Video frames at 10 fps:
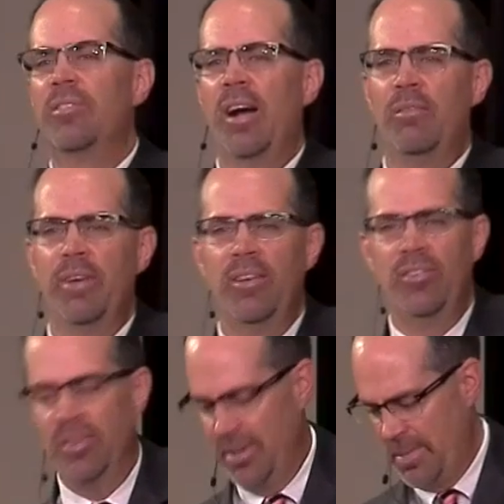
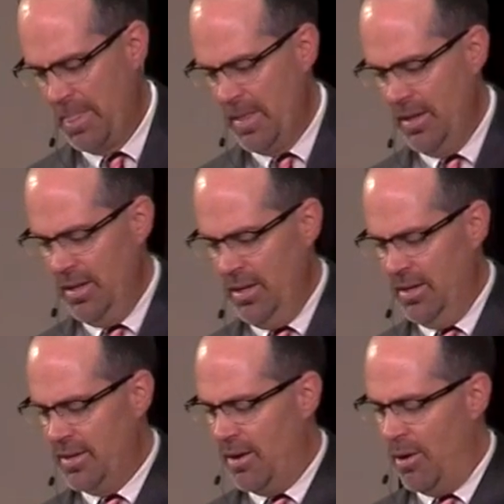salvation
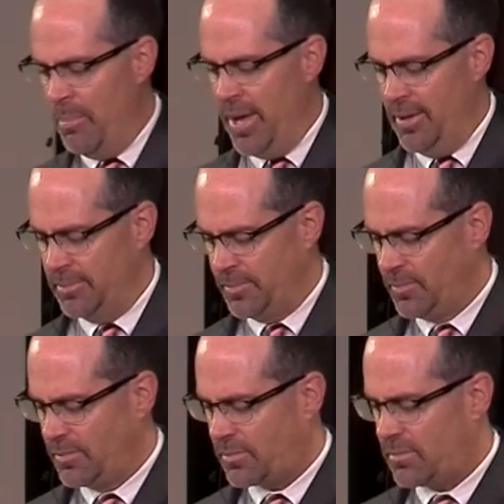to all men.
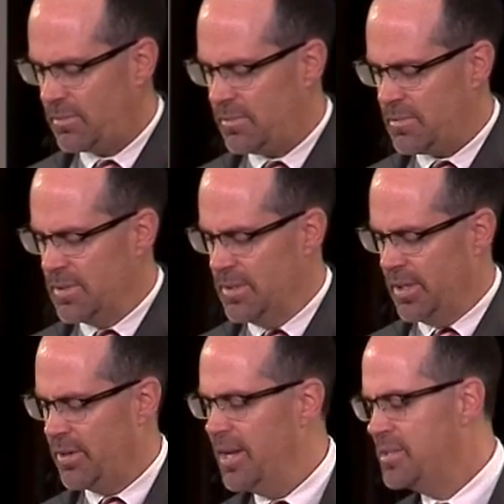The
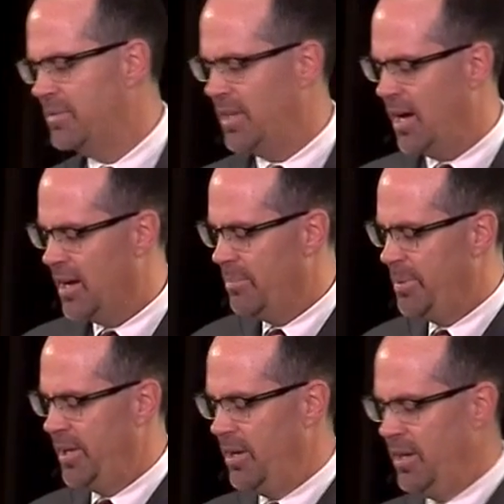grace of God
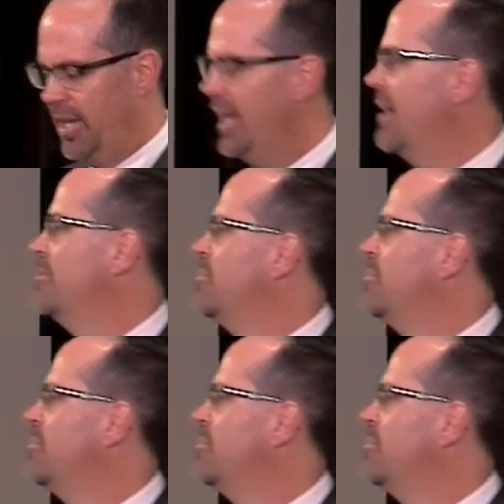appeared. He gave